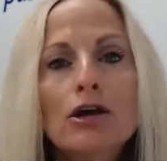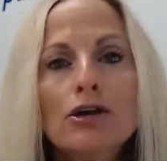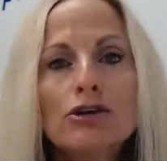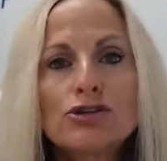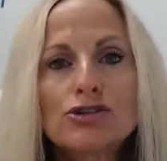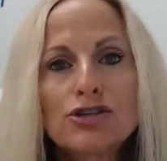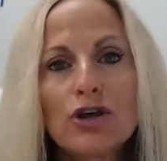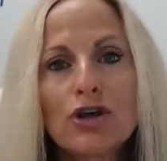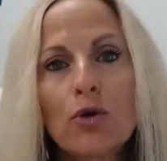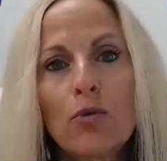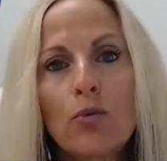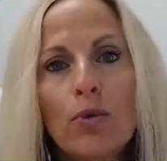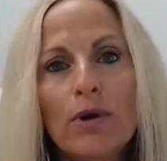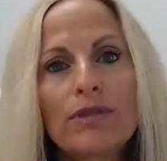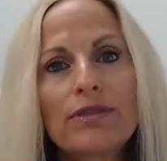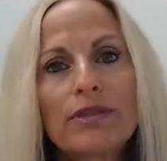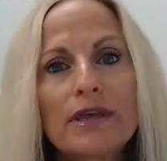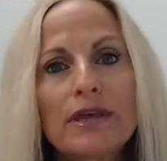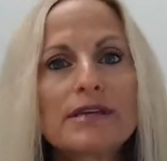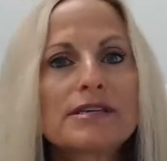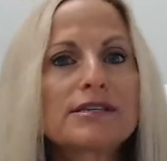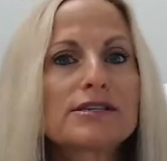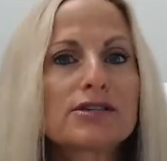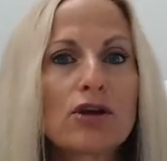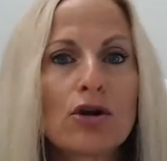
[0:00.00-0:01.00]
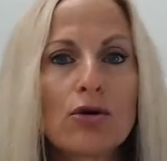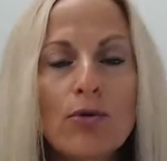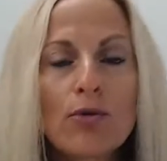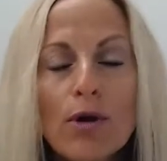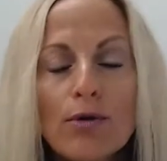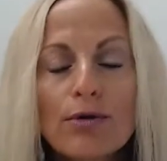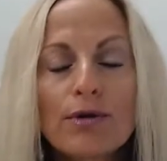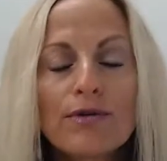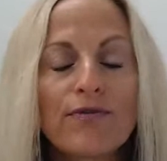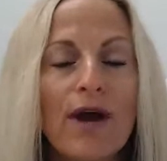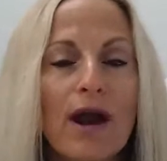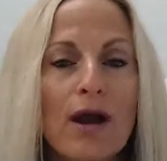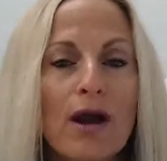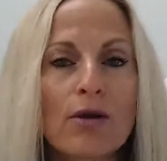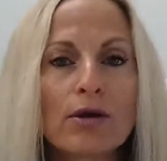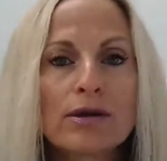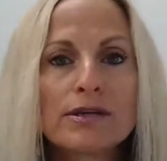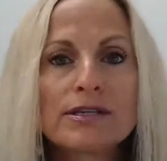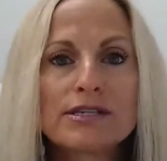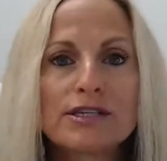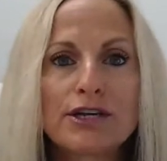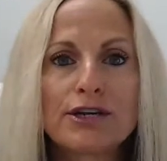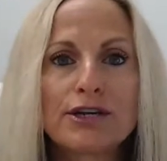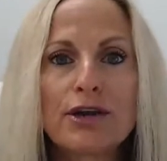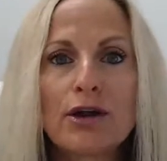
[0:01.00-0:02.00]
So with this
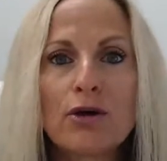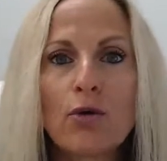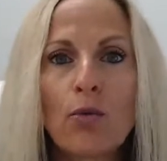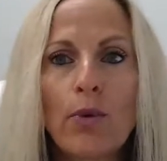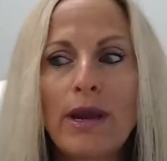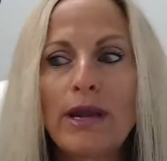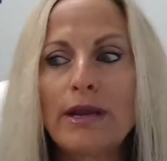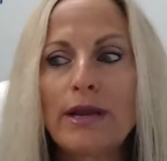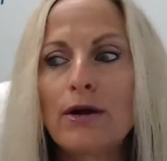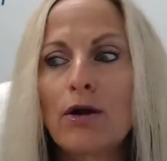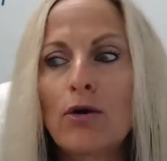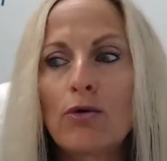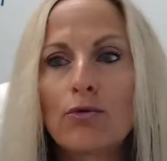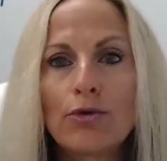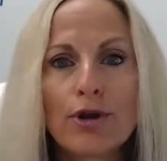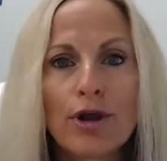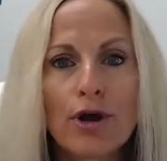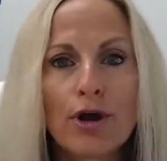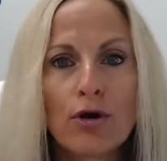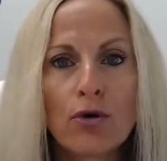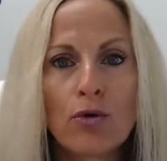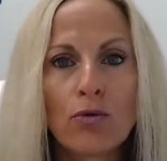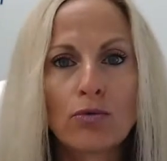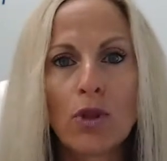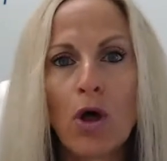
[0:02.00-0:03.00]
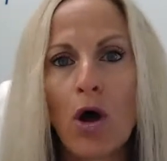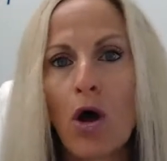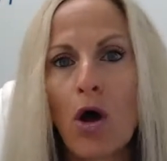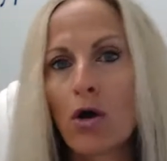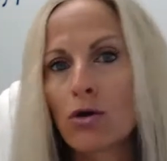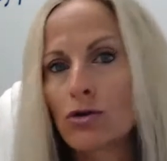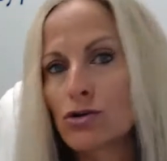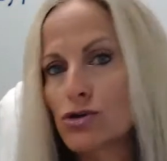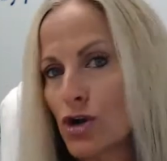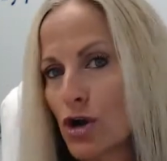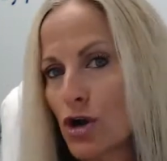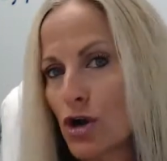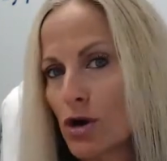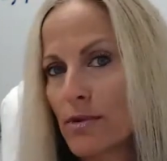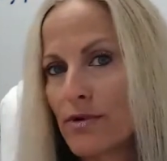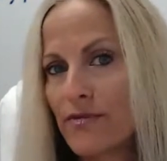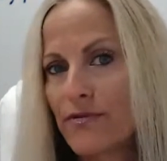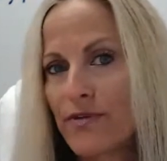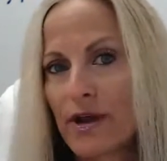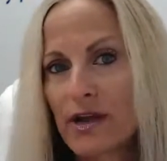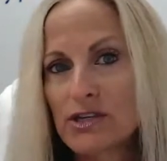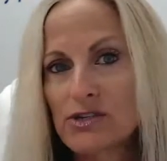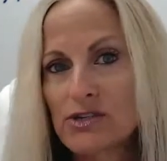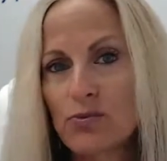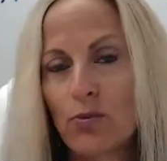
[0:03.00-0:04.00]
coronavirus, you know, we don't know long-term
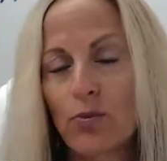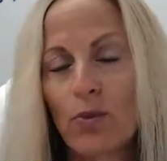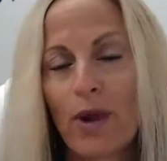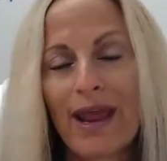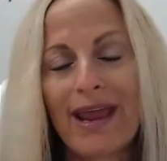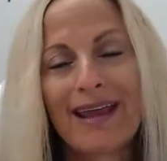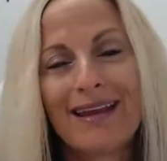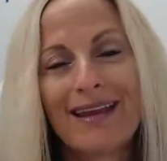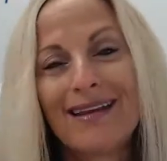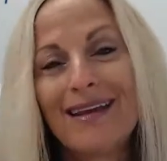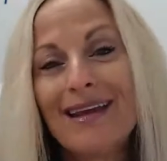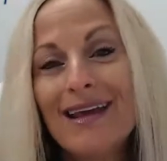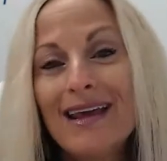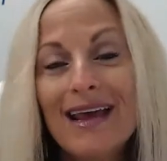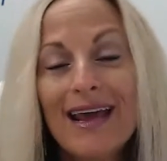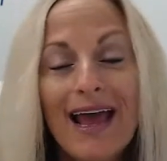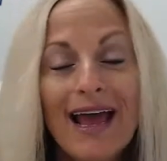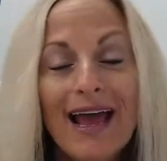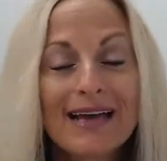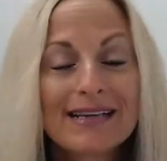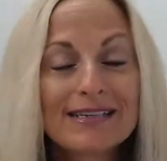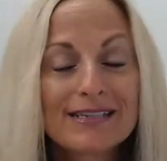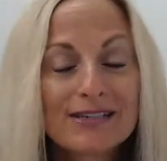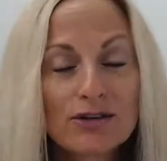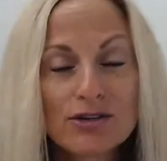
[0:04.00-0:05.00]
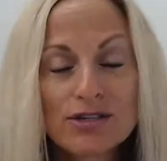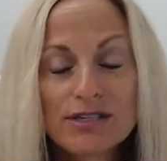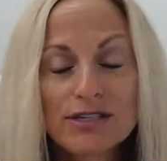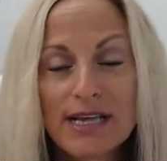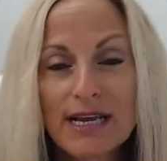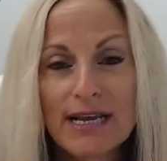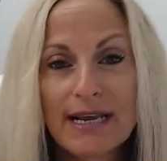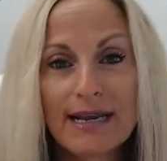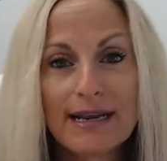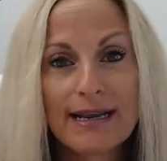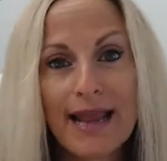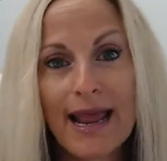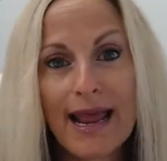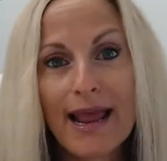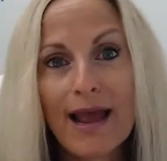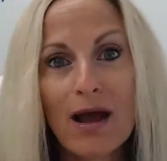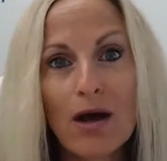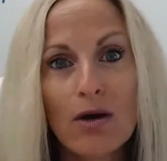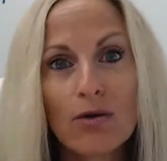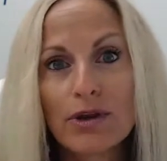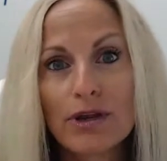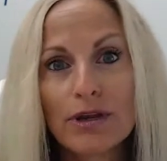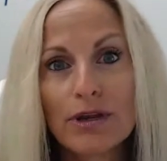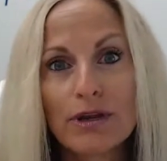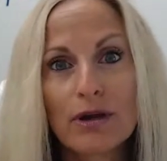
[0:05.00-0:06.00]
effects. And as they're saying
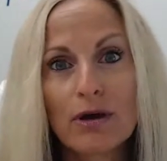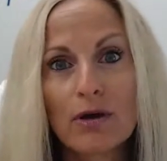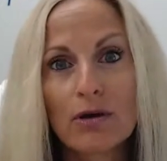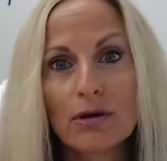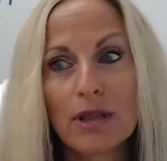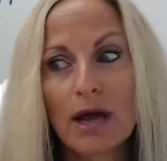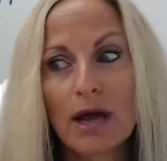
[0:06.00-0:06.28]
now, you know, a